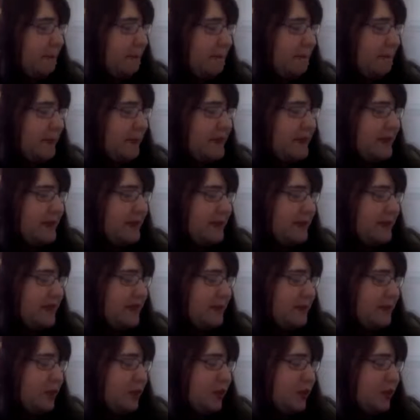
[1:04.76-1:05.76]
Beet It
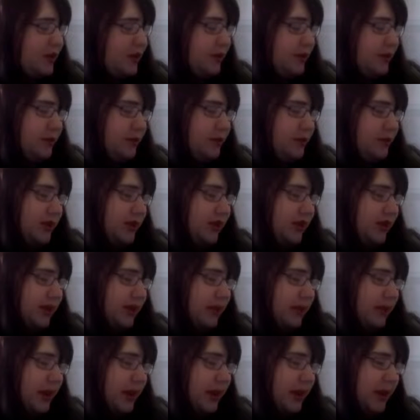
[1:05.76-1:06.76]
Sport Pro Elite
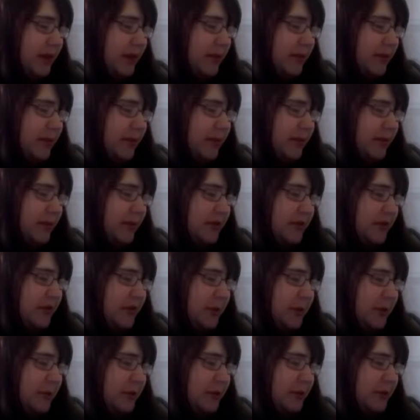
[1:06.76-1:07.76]
Bar made with
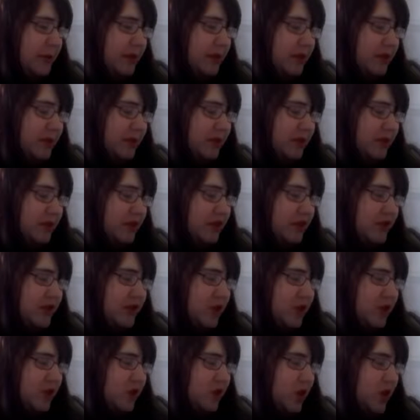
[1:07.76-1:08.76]
beet, beetroot and
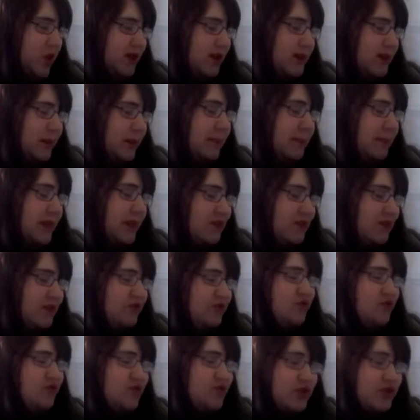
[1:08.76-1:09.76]
it's a
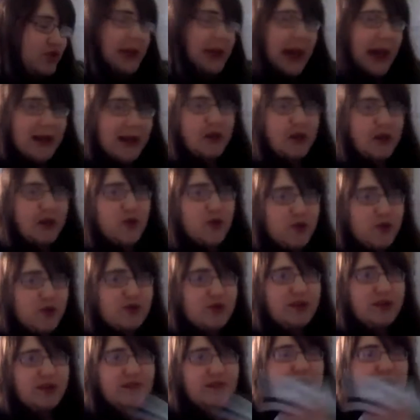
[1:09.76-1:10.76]
beetroot and oat
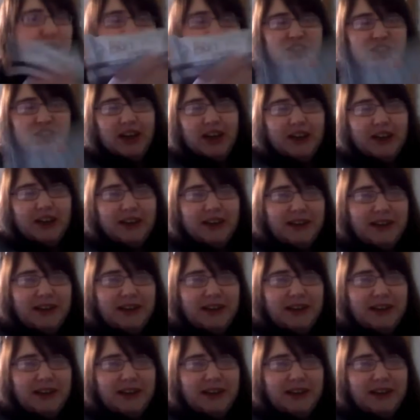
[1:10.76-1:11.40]
flapjack.